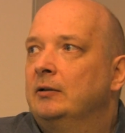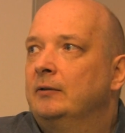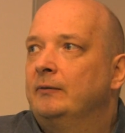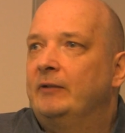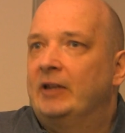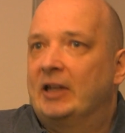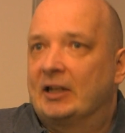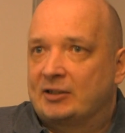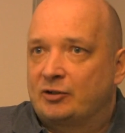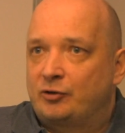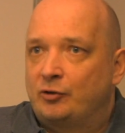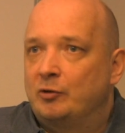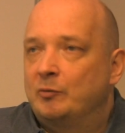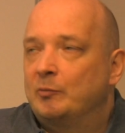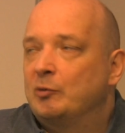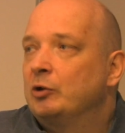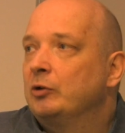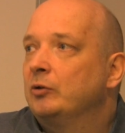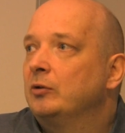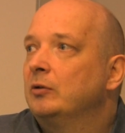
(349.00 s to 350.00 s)
we
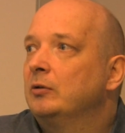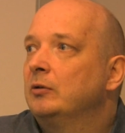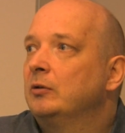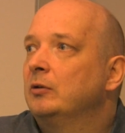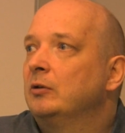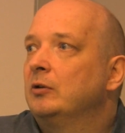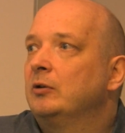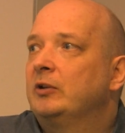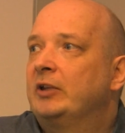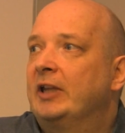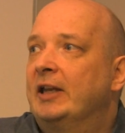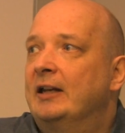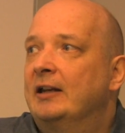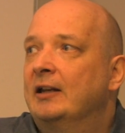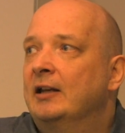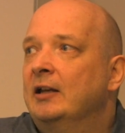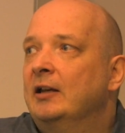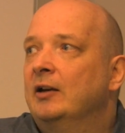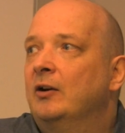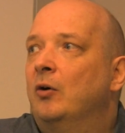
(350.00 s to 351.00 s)
assume, then
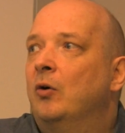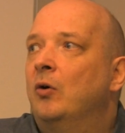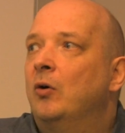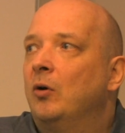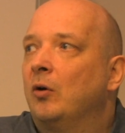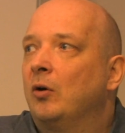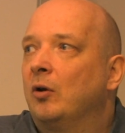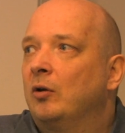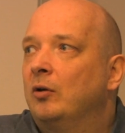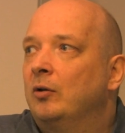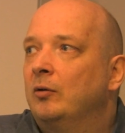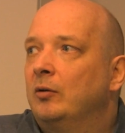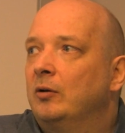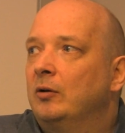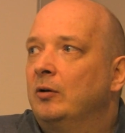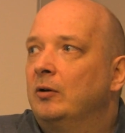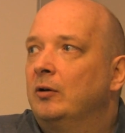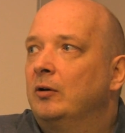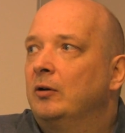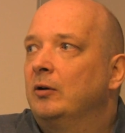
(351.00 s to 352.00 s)
all
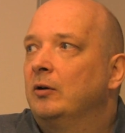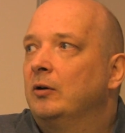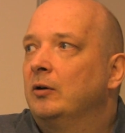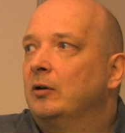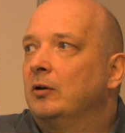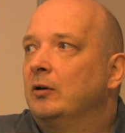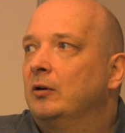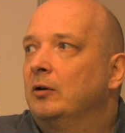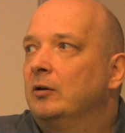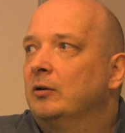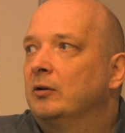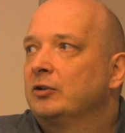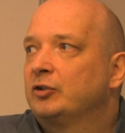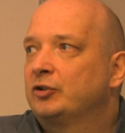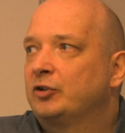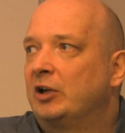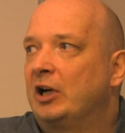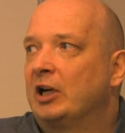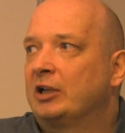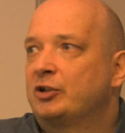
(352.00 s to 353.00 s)

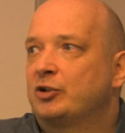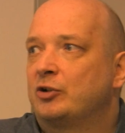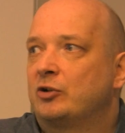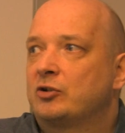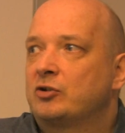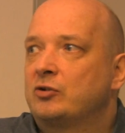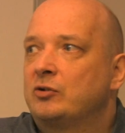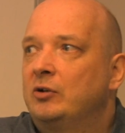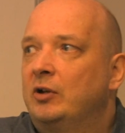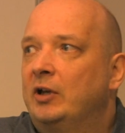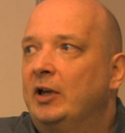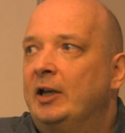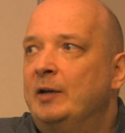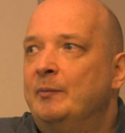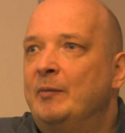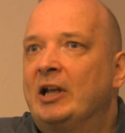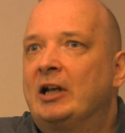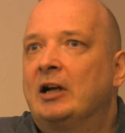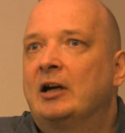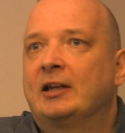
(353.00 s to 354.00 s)
structures and
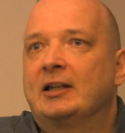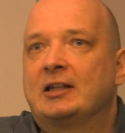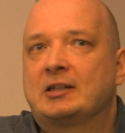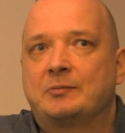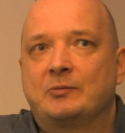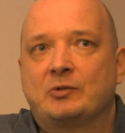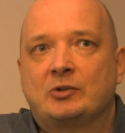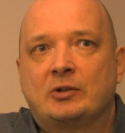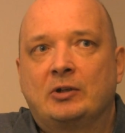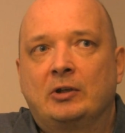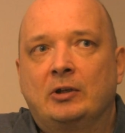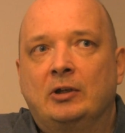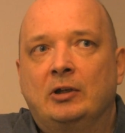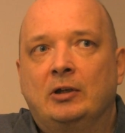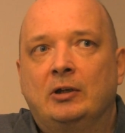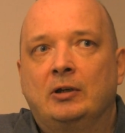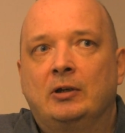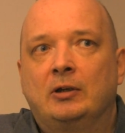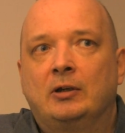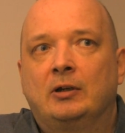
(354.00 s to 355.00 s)
mechanisms,
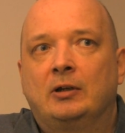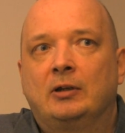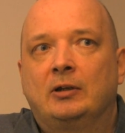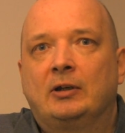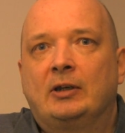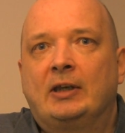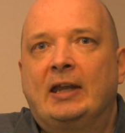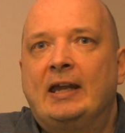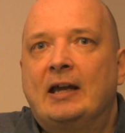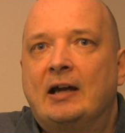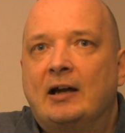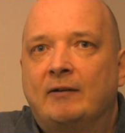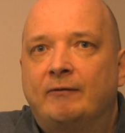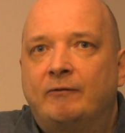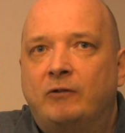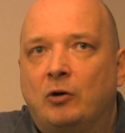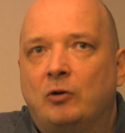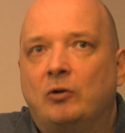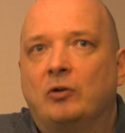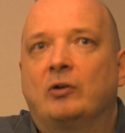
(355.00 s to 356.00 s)
they are
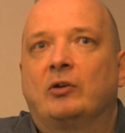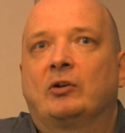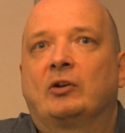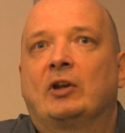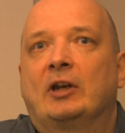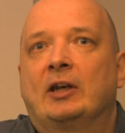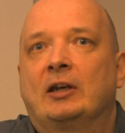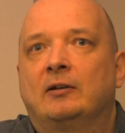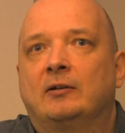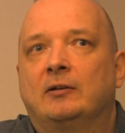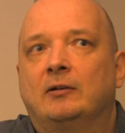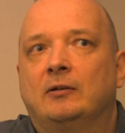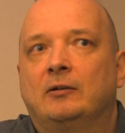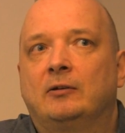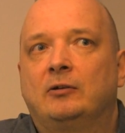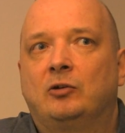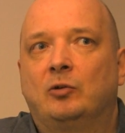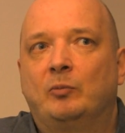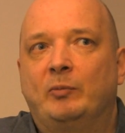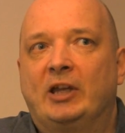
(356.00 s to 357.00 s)
forgotten
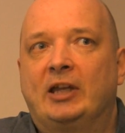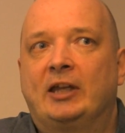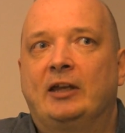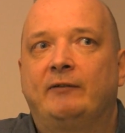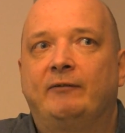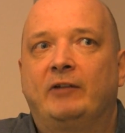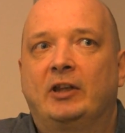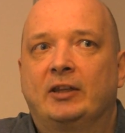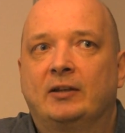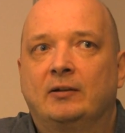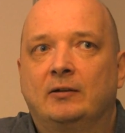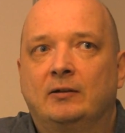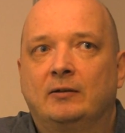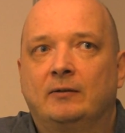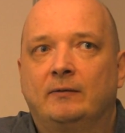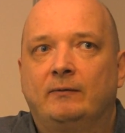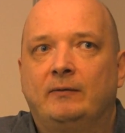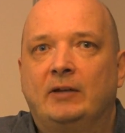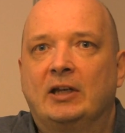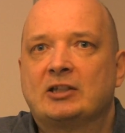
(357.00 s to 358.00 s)
to begin with.
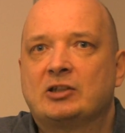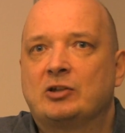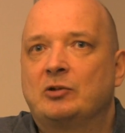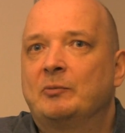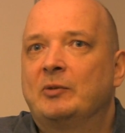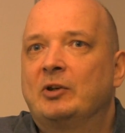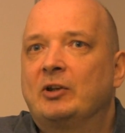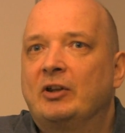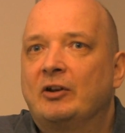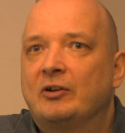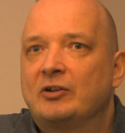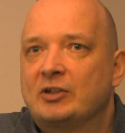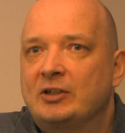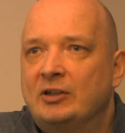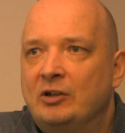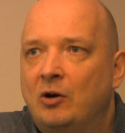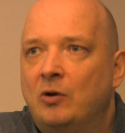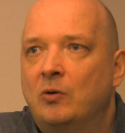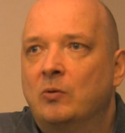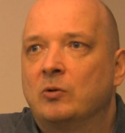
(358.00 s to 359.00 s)
We assume there's
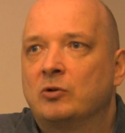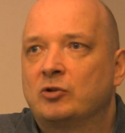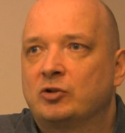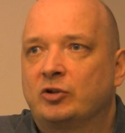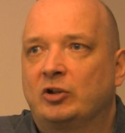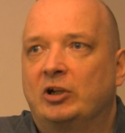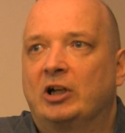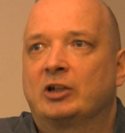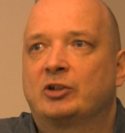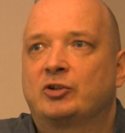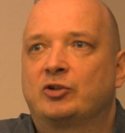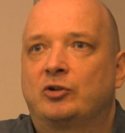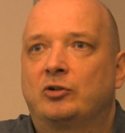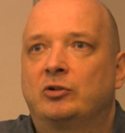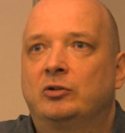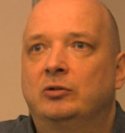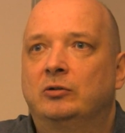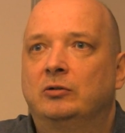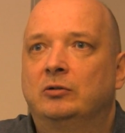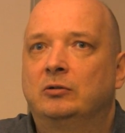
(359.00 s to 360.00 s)
no structure
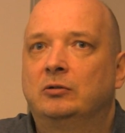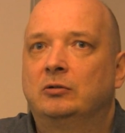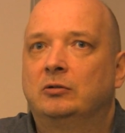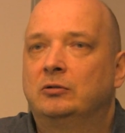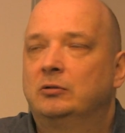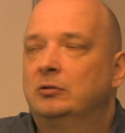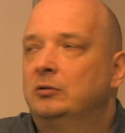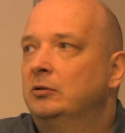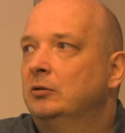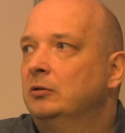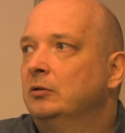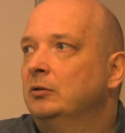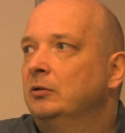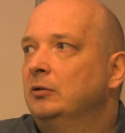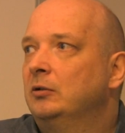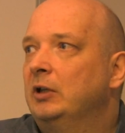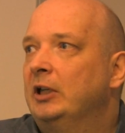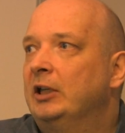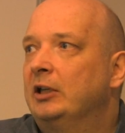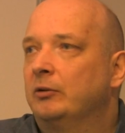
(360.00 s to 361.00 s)

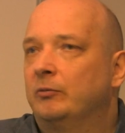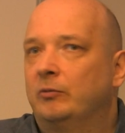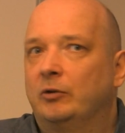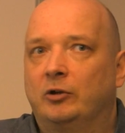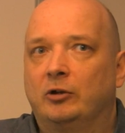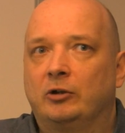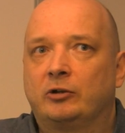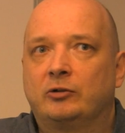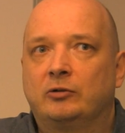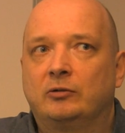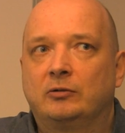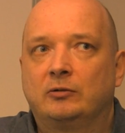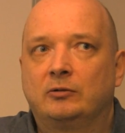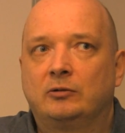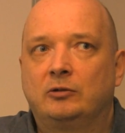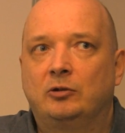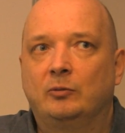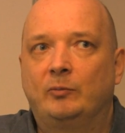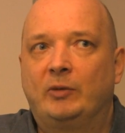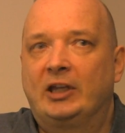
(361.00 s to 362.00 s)
in the world
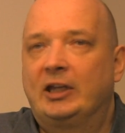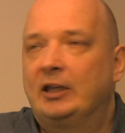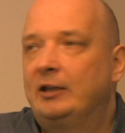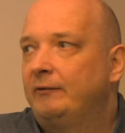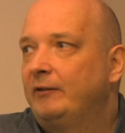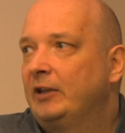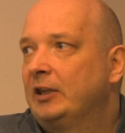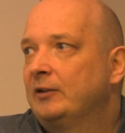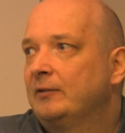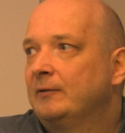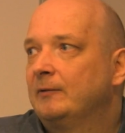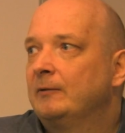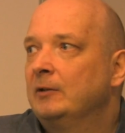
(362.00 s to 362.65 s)
to begin with.